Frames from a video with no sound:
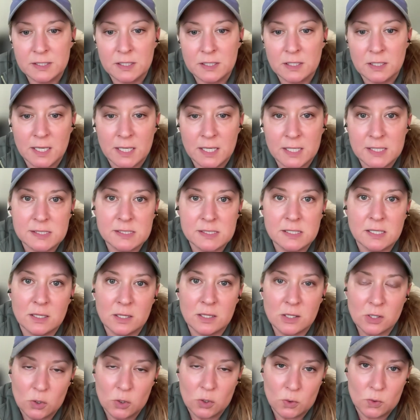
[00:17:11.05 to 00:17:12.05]
the less
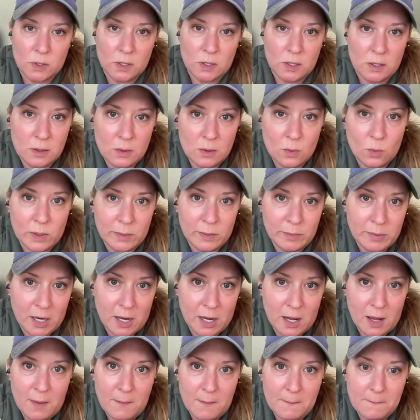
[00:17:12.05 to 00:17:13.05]
alone we
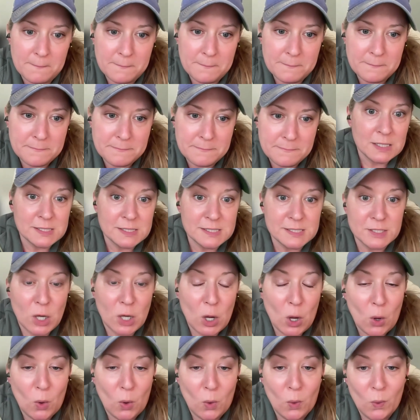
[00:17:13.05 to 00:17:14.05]
become.
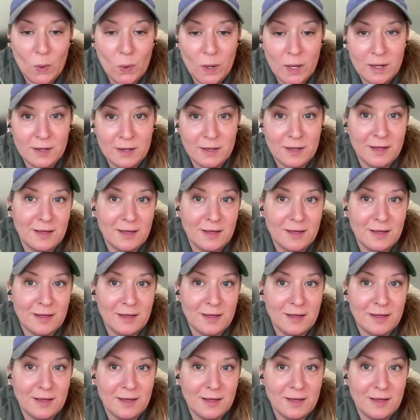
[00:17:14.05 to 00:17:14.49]
So